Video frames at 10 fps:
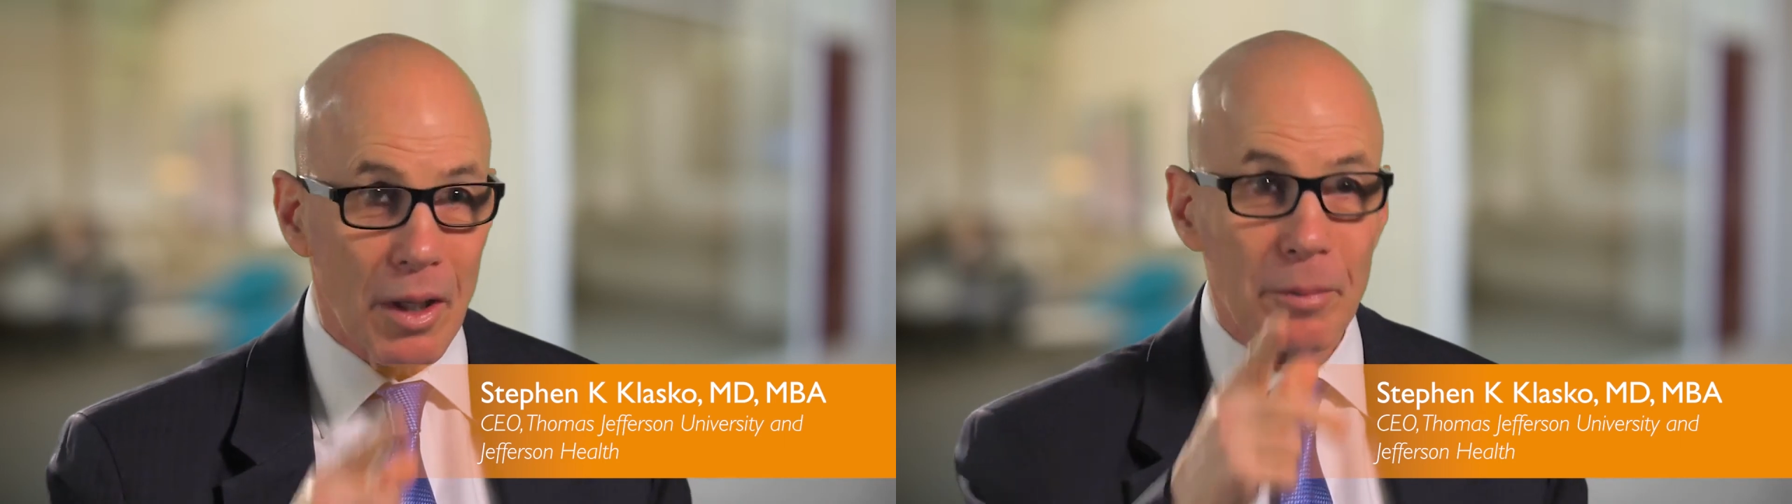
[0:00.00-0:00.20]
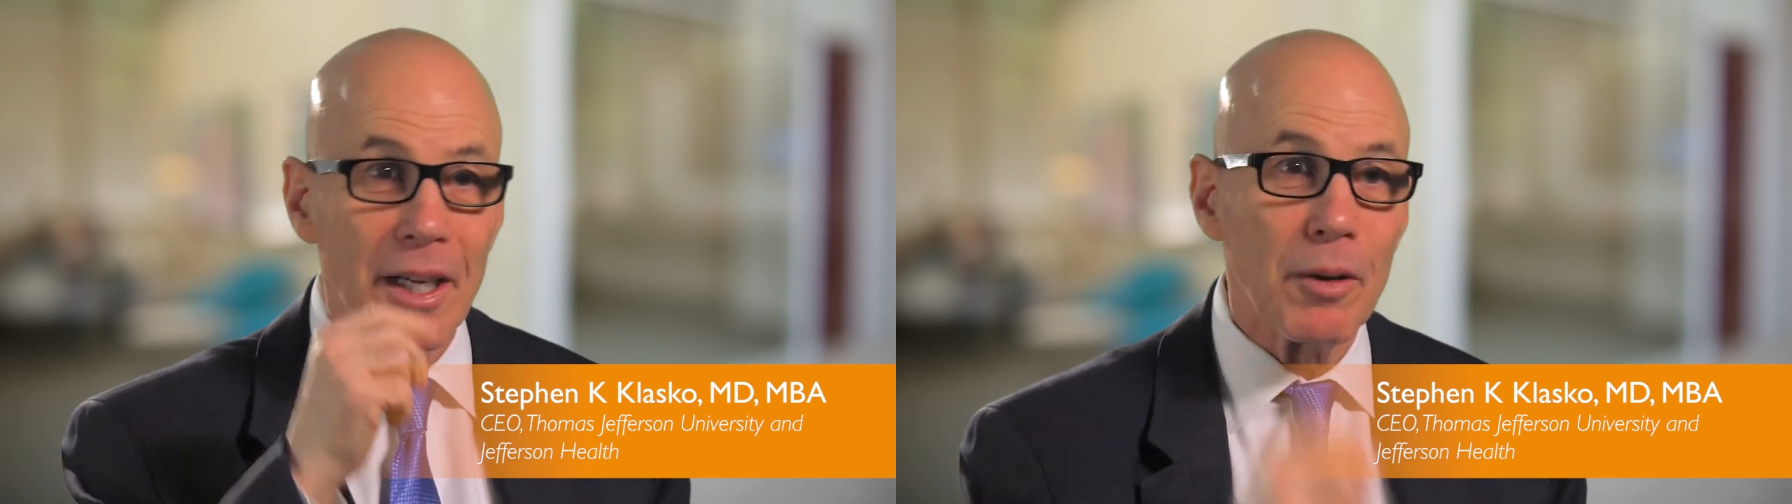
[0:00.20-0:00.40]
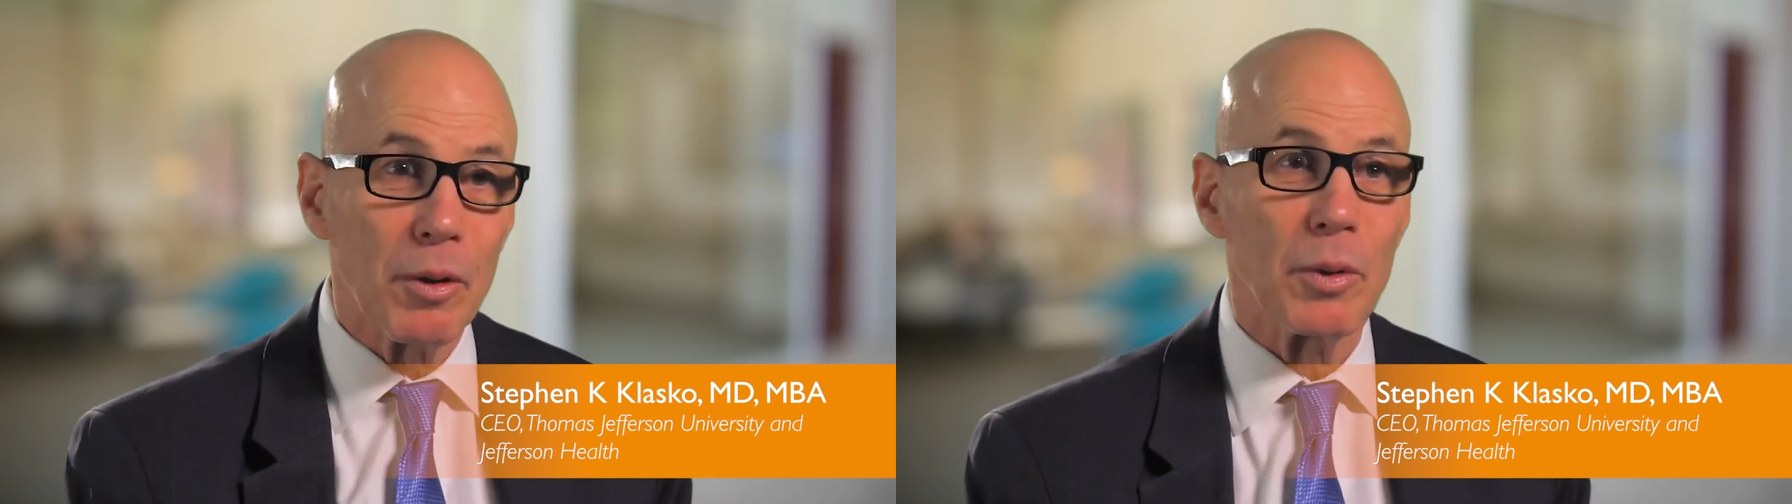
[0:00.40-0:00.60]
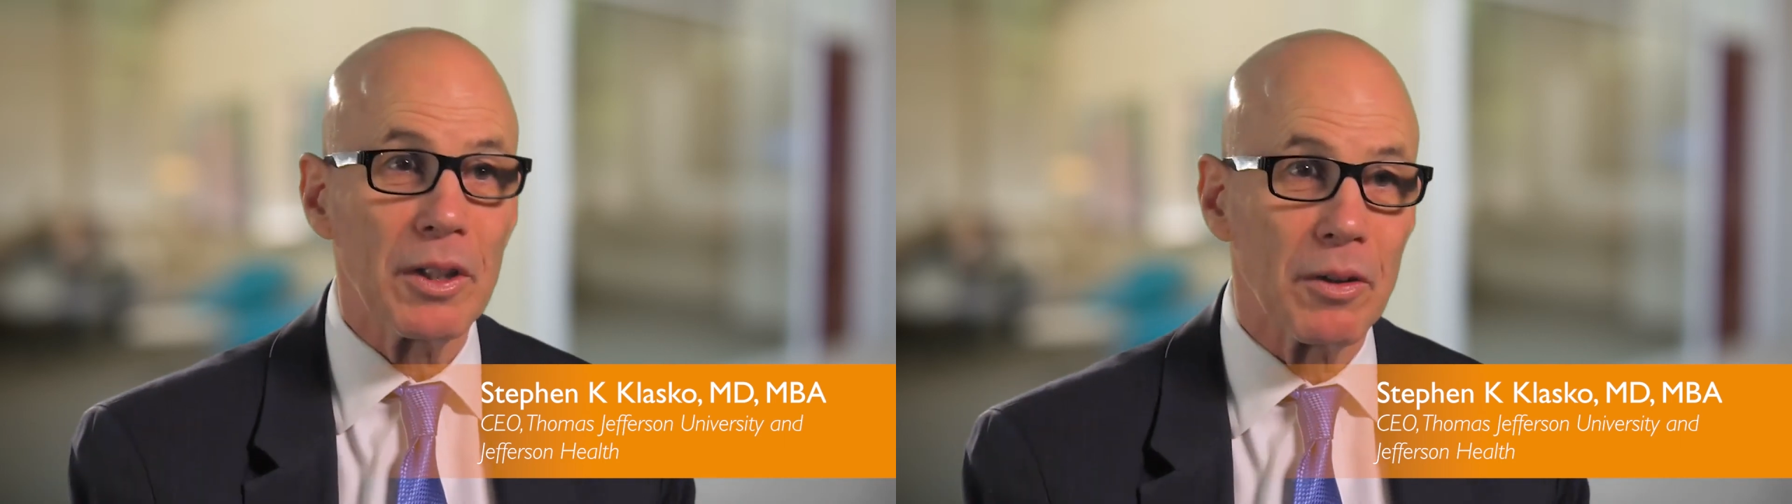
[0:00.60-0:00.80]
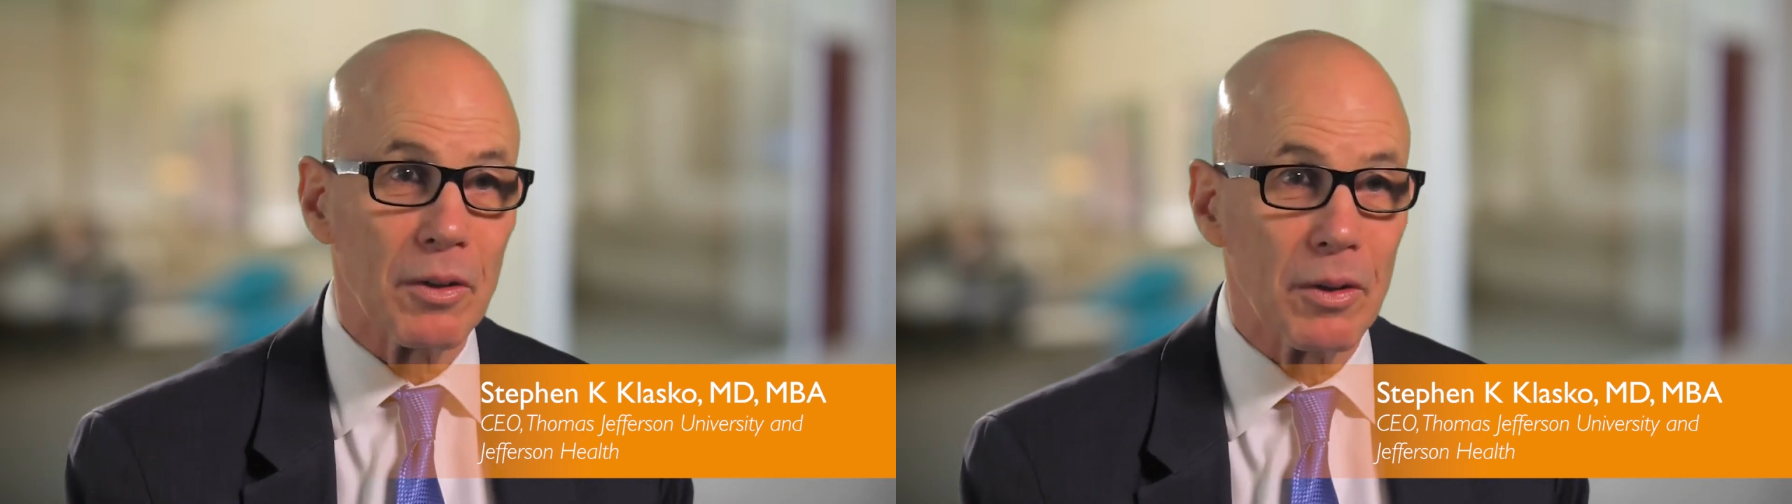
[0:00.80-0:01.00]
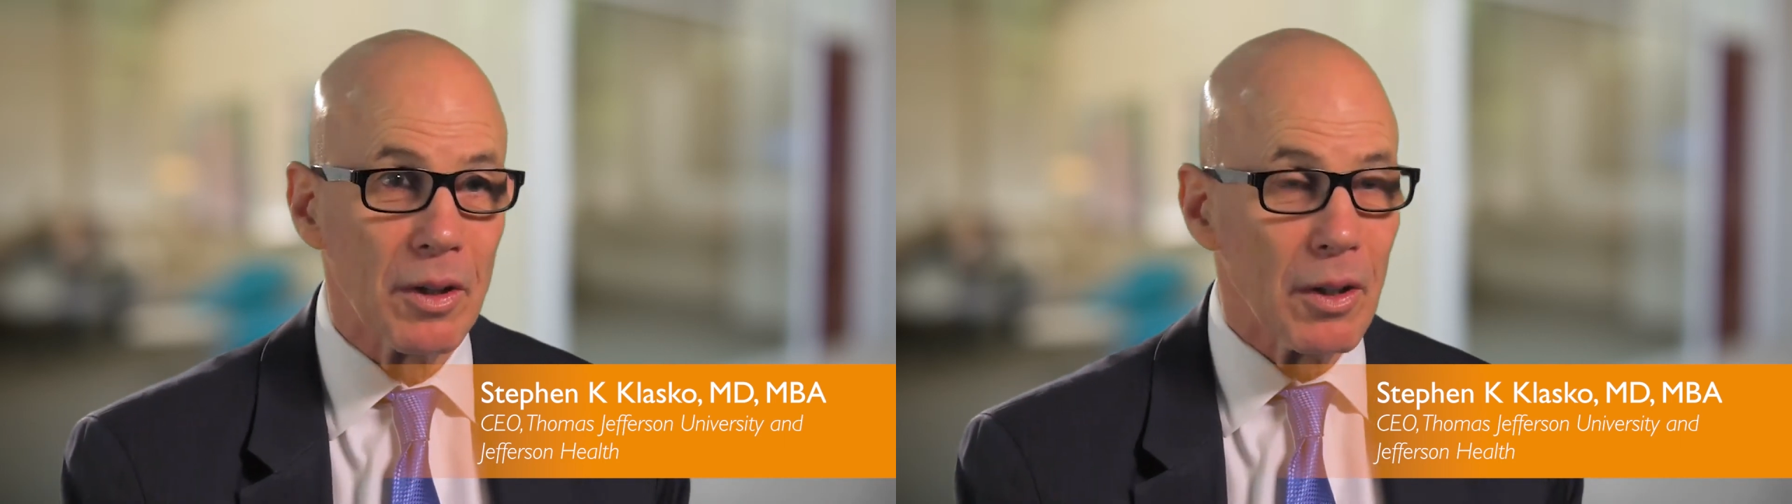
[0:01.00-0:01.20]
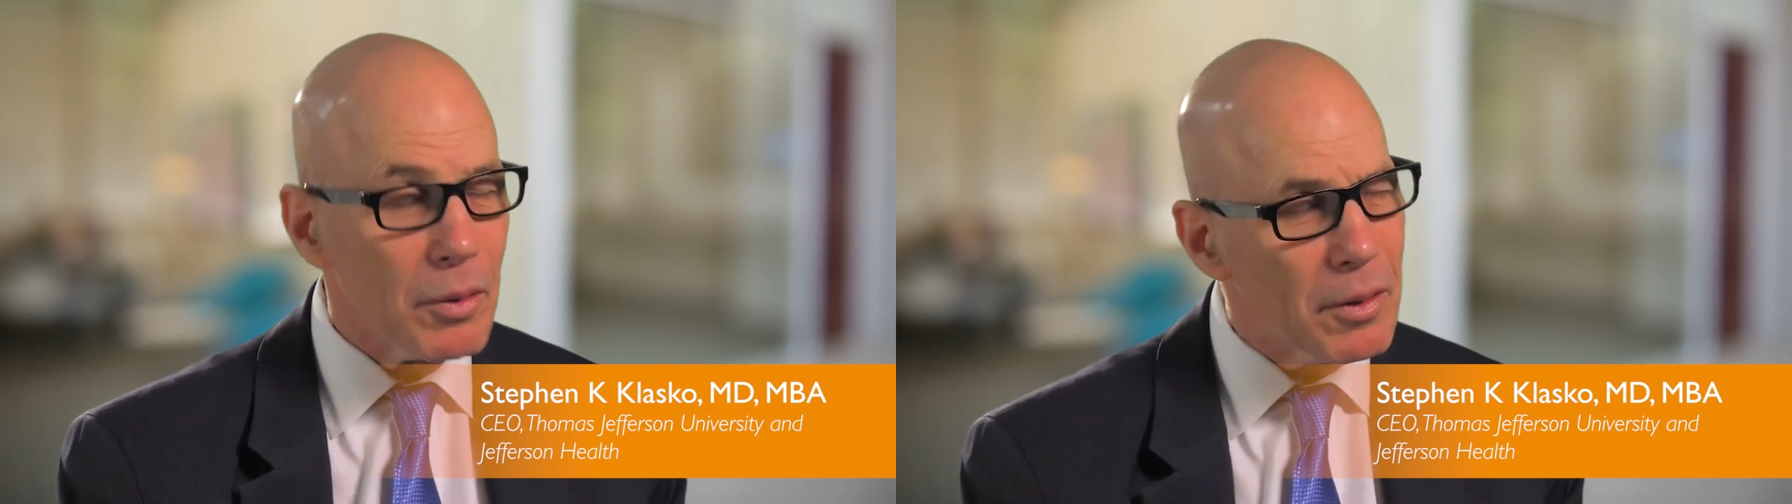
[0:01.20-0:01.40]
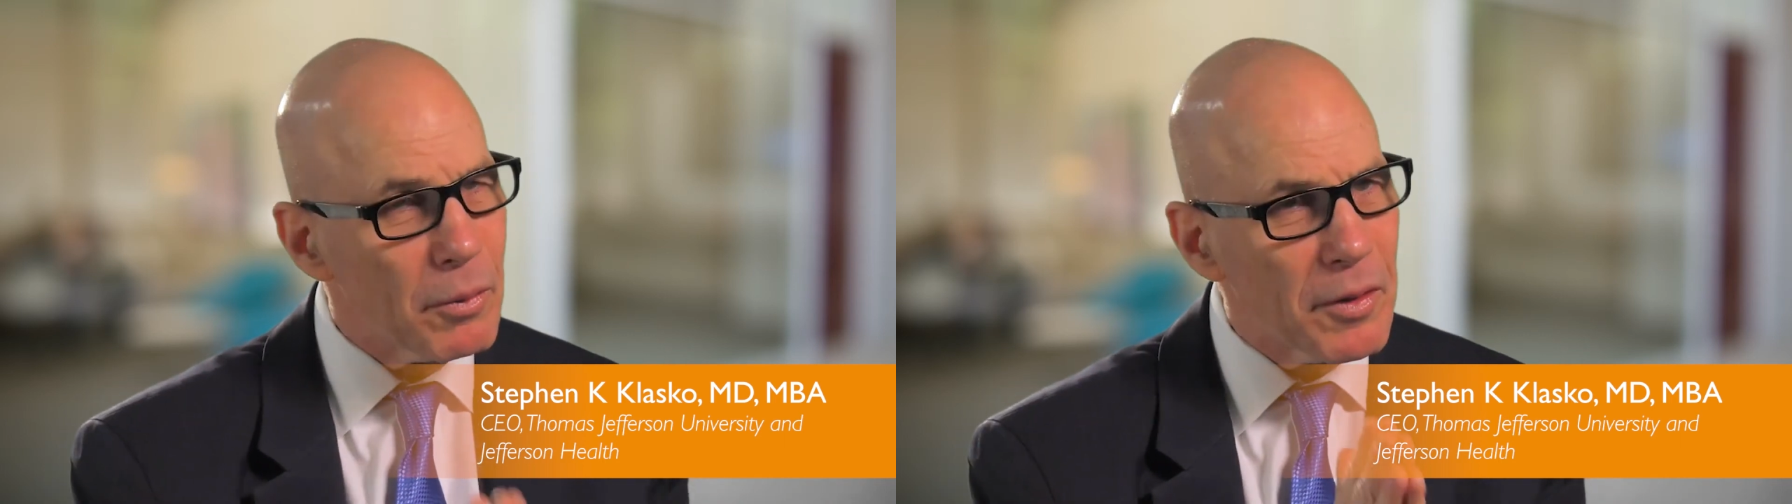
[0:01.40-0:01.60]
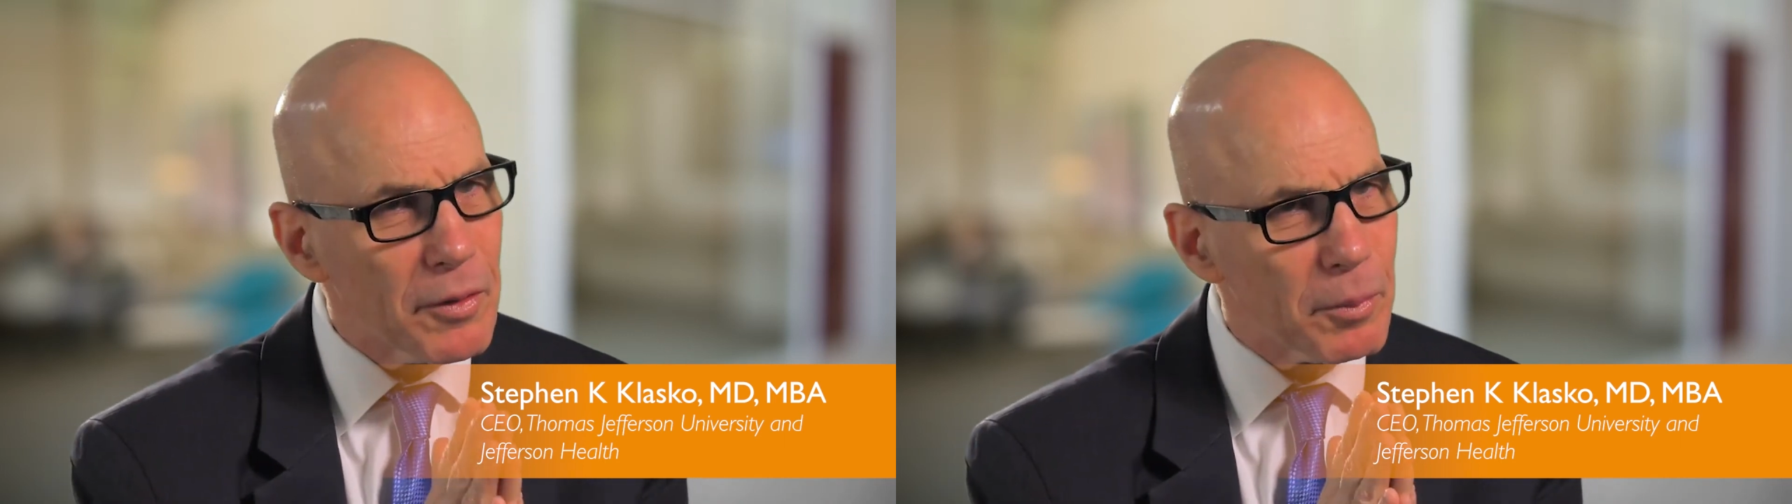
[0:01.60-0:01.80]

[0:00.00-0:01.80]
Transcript: I'll tell you what we do. We